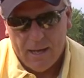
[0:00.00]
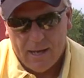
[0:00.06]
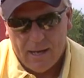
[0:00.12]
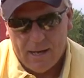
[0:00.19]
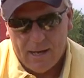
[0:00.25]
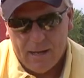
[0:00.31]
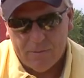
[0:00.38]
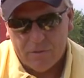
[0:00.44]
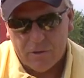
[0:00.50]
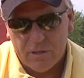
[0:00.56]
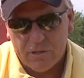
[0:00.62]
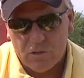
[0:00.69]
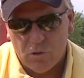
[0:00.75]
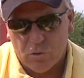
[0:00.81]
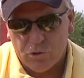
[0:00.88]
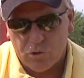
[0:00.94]
Uh, there
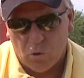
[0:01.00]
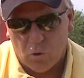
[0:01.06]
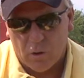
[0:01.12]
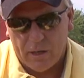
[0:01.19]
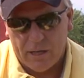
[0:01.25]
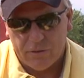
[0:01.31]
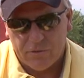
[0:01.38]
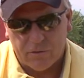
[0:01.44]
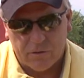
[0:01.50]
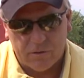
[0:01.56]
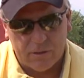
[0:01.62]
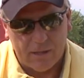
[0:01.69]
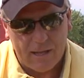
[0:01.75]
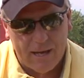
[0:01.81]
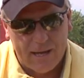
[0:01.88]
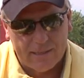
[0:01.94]
is no short answer to
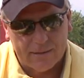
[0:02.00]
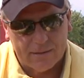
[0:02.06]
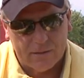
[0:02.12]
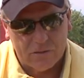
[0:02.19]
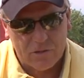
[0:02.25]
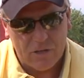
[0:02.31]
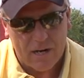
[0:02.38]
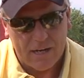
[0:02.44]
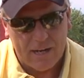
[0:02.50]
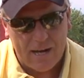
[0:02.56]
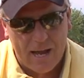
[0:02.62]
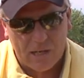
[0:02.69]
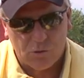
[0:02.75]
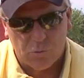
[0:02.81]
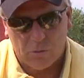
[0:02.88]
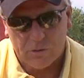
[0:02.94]
that. There's not an
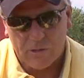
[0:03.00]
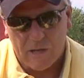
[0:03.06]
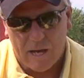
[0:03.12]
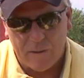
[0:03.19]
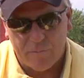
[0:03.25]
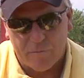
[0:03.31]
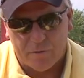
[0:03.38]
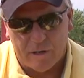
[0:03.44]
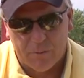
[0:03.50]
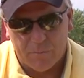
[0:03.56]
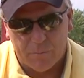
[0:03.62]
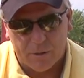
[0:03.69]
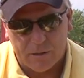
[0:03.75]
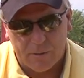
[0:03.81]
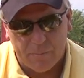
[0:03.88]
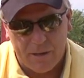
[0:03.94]
actual time frame,
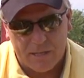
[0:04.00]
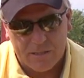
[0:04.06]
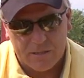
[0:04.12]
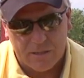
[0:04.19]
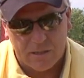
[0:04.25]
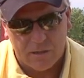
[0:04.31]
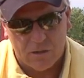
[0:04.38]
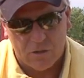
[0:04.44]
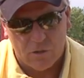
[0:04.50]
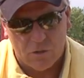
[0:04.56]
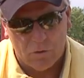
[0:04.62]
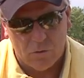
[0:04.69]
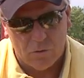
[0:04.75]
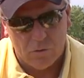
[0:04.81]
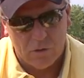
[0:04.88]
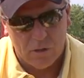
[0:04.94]
but the best thing to
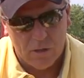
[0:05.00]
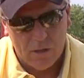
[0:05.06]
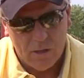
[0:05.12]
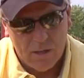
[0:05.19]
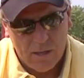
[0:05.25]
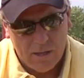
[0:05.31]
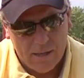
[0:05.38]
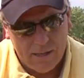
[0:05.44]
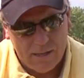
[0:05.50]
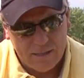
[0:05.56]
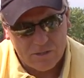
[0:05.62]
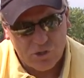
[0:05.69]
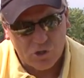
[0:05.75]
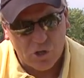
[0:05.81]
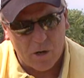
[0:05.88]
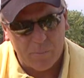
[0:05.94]
do is
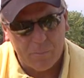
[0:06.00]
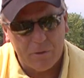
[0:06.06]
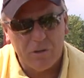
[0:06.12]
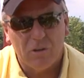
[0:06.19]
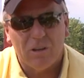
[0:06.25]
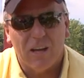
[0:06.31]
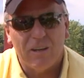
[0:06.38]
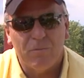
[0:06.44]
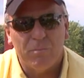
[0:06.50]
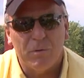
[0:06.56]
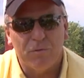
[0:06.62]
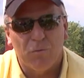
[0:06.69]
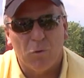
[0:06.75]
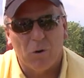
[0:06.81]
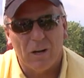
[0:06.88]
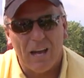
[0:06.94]
sharpen your knife
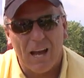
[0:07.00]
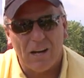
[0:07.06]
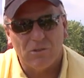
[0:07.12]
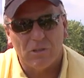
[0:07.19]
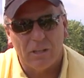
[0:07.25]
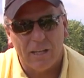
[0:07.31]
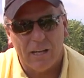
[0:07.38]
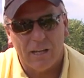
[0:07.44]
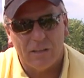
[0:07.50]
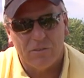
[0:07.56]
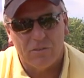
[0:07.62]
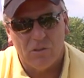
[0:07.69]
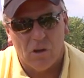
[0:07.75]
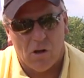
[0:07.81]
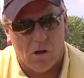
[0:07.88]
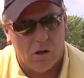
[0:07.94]
before it actually gets
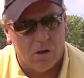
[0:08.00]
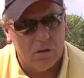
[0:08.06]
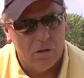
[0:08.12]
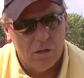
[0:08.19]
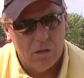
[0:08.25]
dull.